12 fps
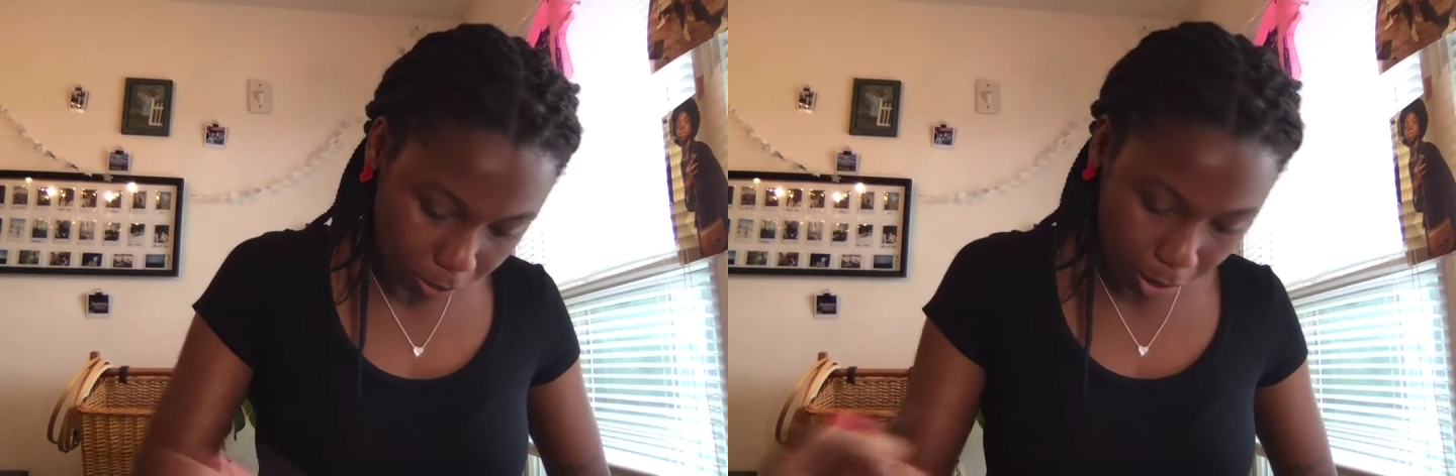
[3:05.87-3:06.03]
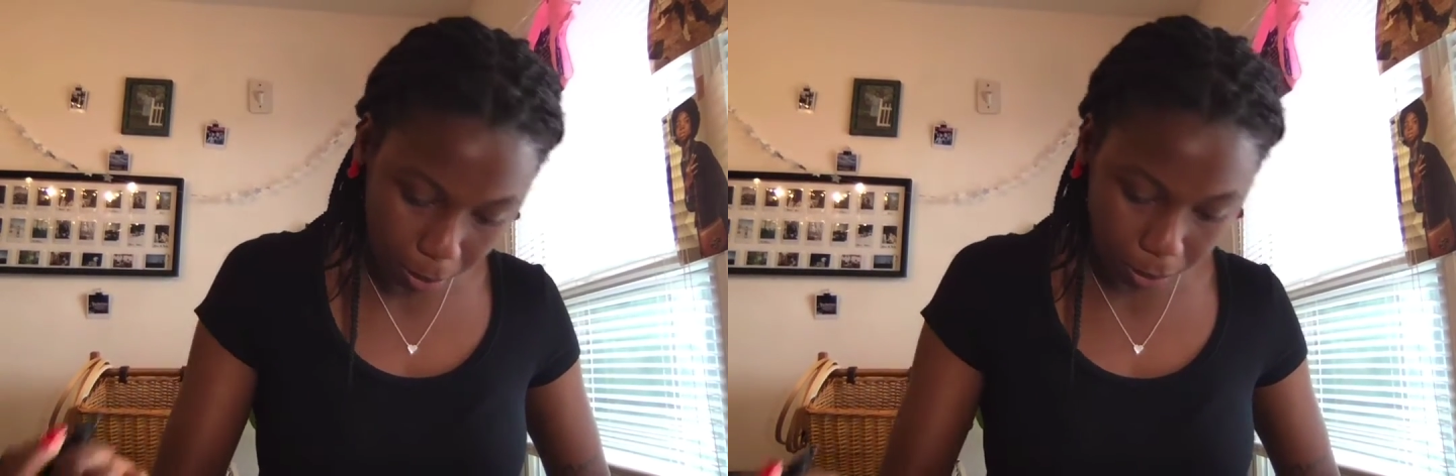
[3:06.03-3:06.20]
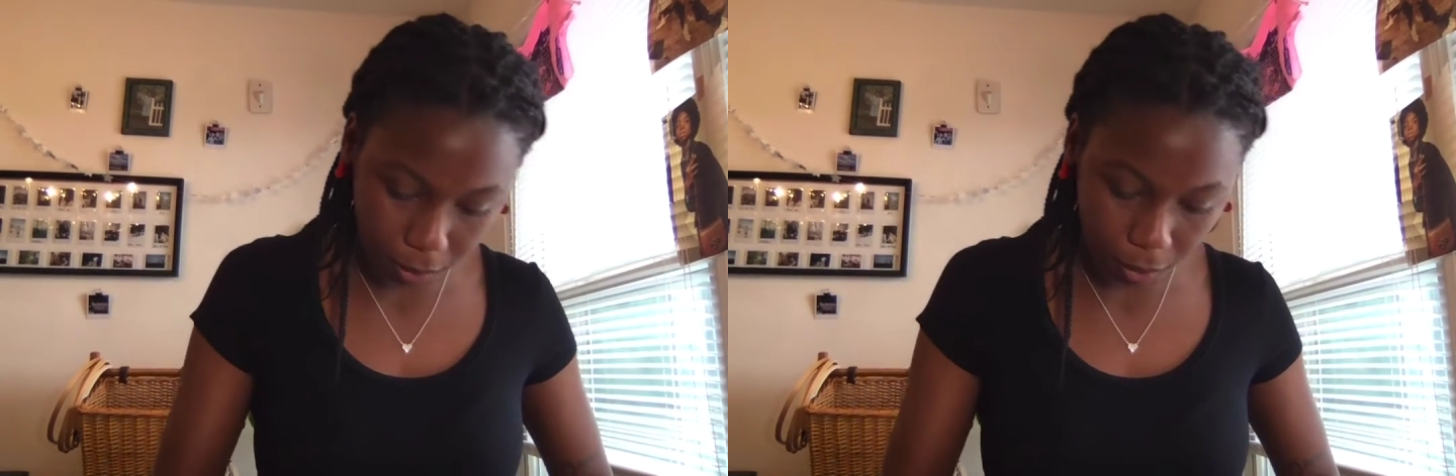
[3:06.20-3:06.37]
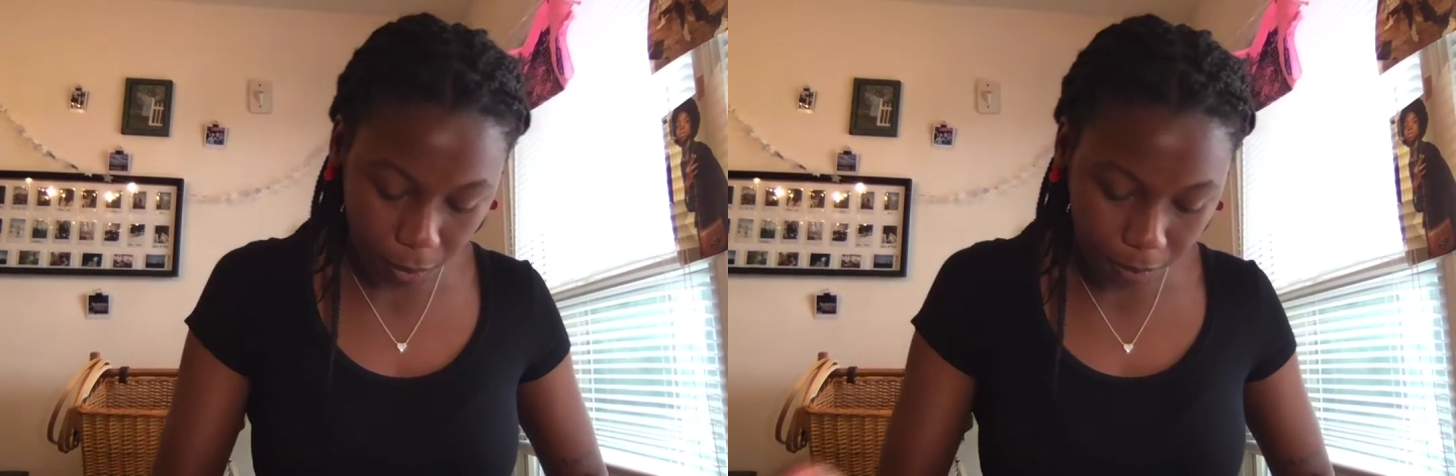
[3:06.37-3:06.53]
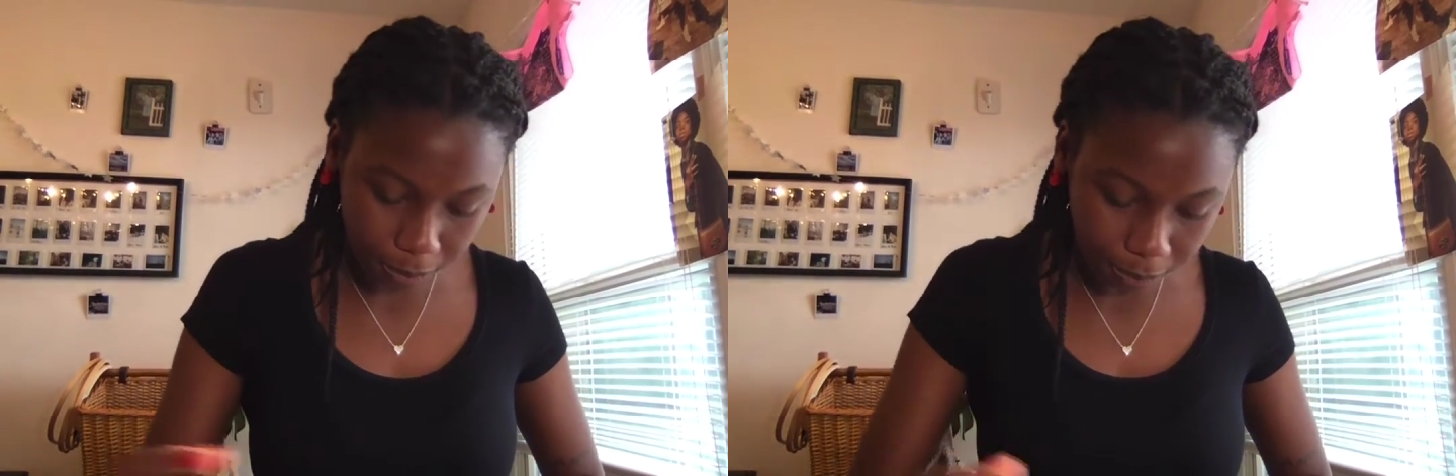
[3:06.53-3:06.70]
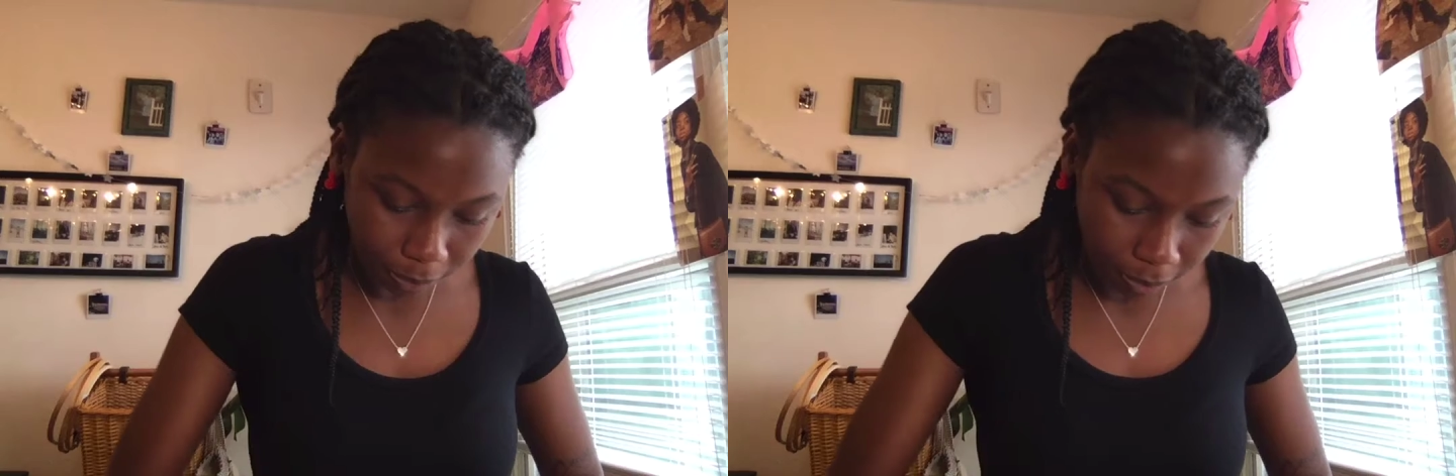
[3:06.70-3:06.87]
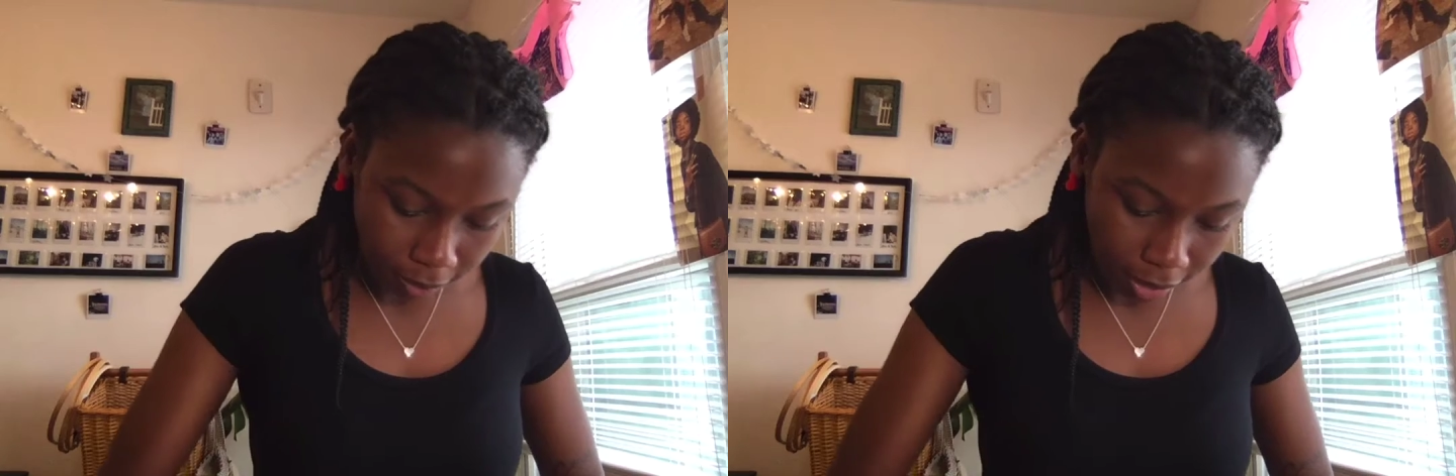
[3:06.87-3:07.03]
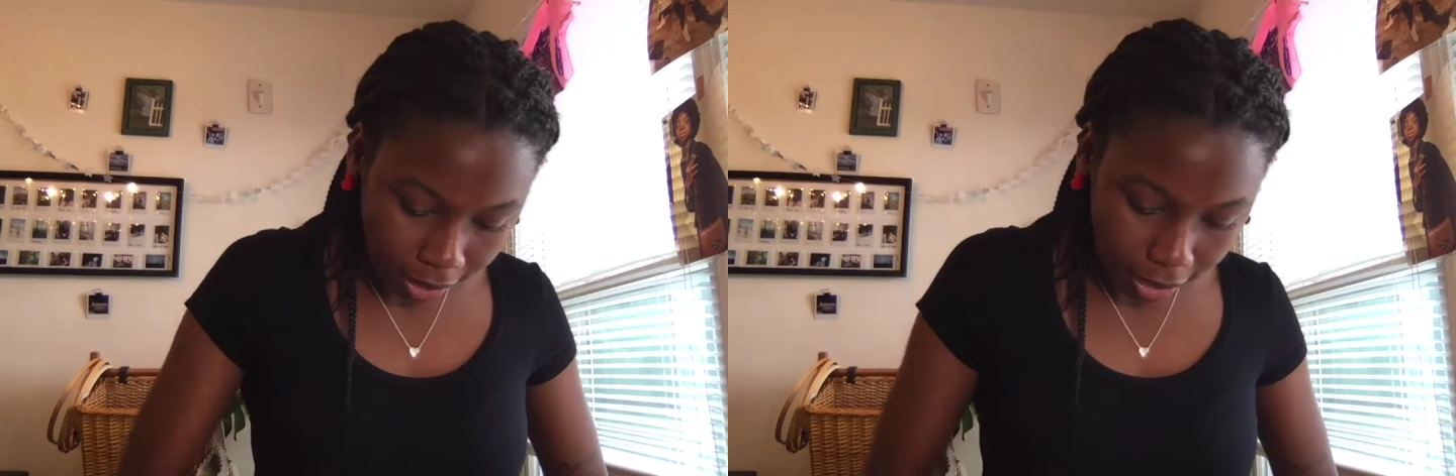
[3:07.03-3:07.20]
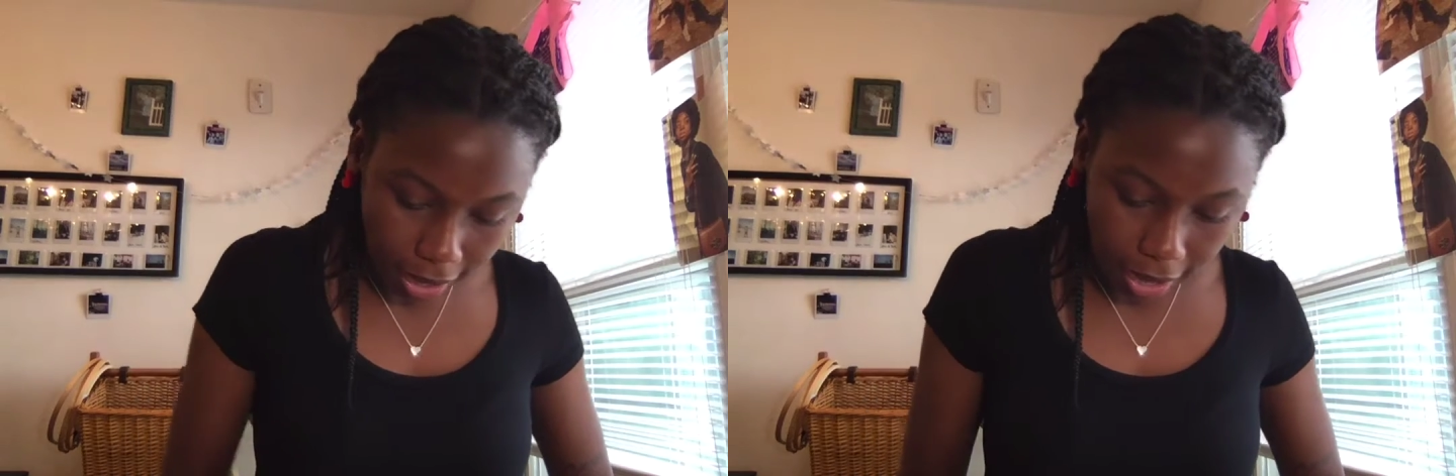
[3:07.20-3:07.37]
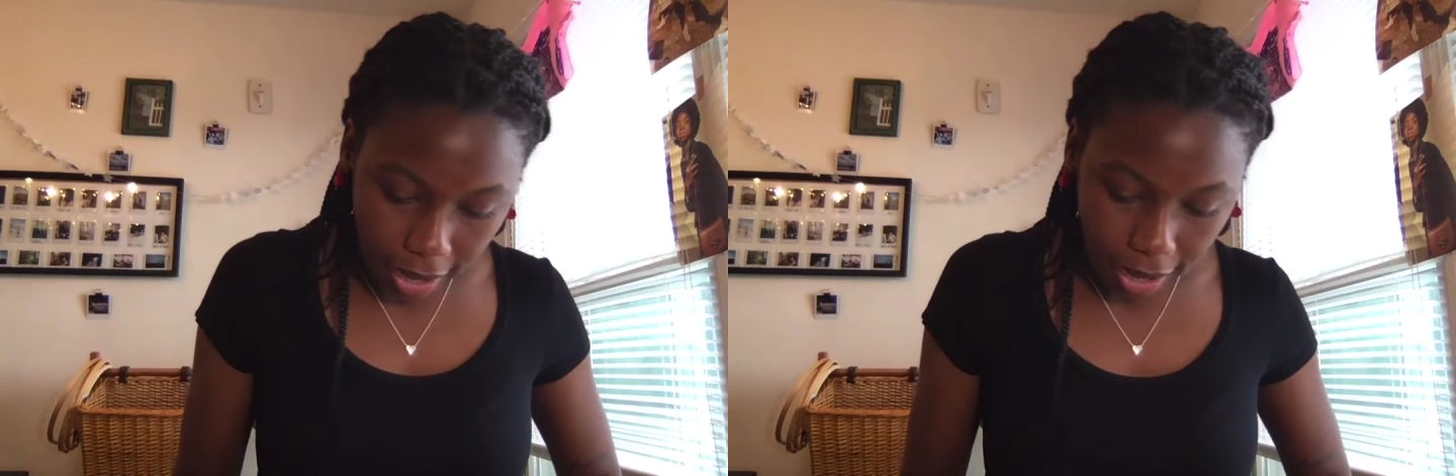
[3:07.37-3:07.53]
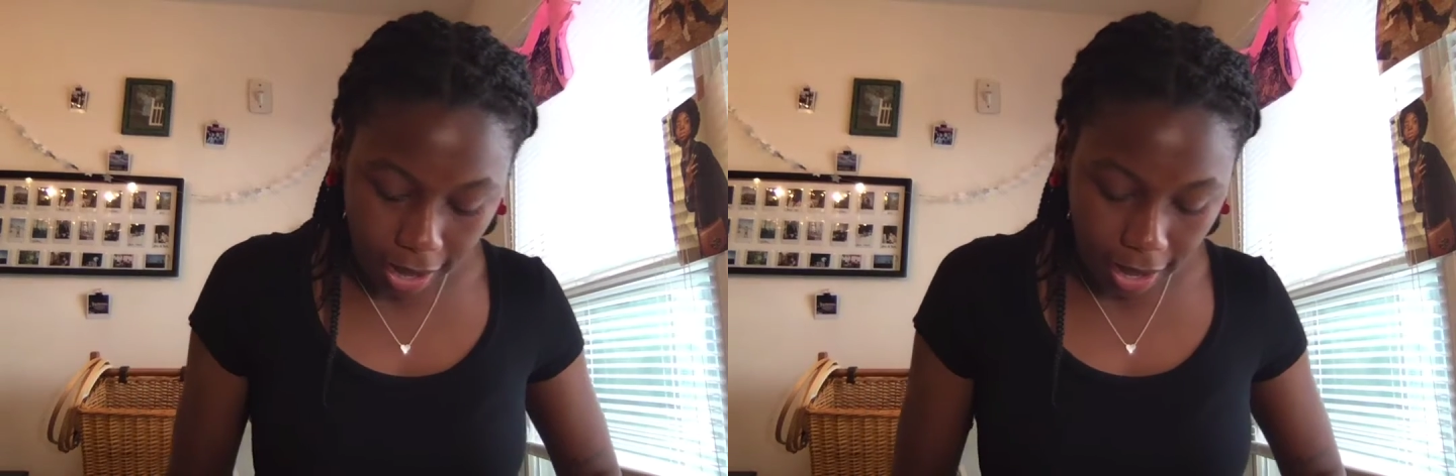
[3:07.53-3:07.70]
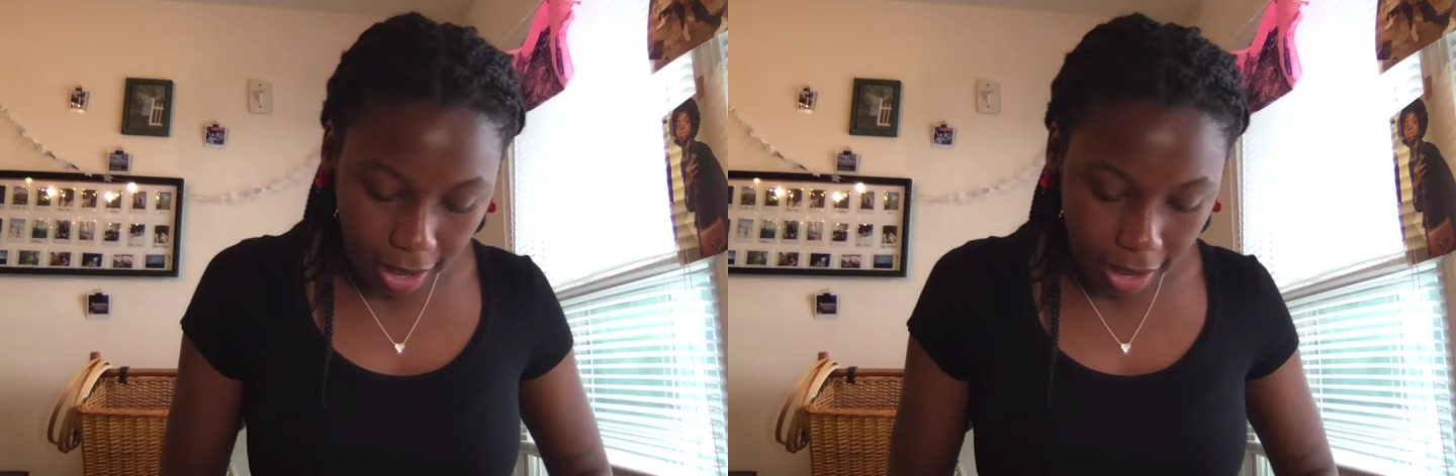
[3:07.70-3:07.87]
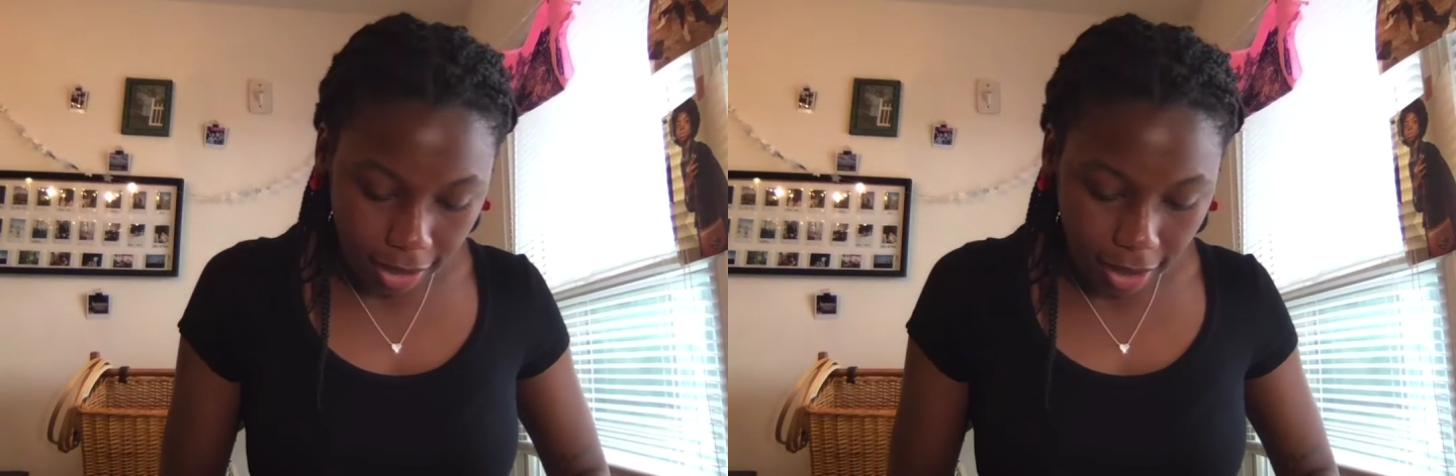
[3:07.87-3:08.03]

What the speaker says: paper roll, and